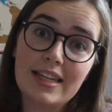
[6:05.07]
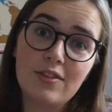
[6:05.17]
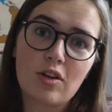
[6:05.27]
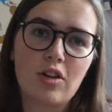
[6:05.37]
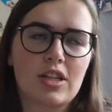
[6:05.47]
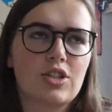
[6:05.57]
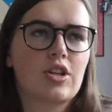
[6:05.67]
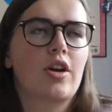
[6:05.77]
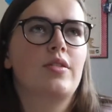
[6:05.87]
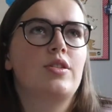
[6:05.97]
leave the college to
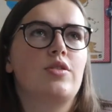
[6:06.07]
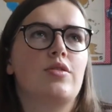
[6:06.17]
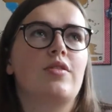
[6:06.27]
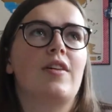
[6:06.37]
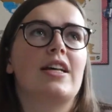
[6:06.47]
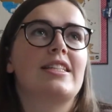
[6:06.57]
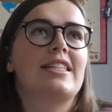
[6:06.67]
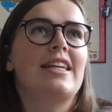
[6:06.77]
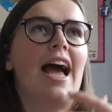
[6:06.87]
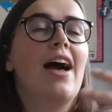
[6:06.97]
go and do
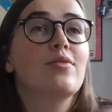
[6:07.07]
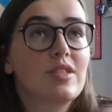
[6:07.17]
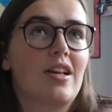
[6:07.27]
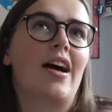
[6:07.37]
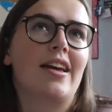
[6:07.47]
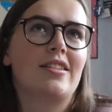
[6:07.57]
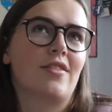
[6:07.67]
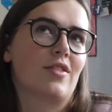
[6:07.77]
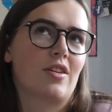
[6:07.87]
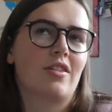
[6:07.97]
university outside
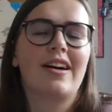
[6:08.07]
of the